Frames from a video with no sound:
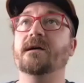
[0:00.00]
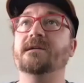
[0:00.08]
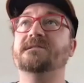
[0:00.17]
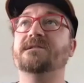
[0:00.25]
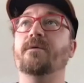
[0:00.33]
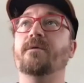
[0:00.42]

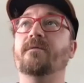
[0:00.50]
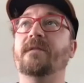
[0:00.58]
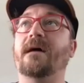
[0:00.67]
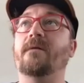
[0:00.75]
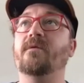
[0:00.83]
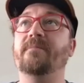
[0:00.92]
So
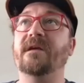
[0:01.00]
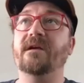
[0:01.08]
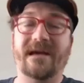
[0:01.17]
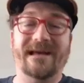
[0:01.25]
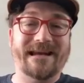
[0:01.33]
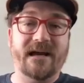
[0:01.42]
that would be
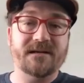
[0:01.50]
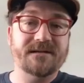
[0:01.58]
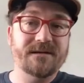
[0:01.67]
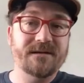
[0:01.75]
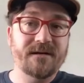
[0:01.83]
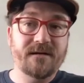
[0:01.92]

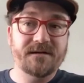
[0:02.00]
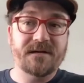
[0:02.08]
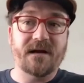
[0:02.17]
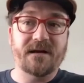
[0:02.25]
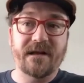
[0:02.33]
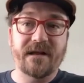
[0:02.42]

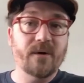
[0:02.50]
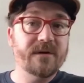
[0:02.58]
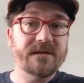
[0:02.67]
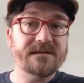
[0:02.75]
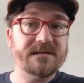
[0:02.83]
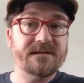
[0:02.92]

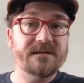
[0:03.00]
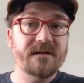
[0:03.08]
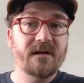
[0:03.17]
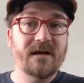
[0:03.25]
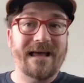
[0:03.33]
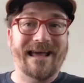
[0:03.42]
connect.neotis,
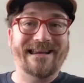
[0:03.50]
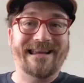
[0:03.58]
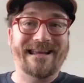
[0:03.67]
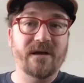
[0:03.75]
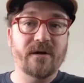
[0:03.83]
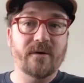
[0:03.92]

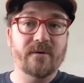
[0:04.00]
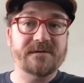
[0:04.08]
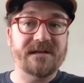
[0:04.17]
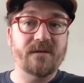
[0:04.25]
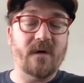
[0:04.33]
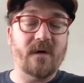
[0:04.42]

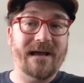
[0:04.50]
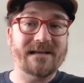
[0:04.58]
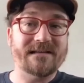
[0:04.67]
neotys.com.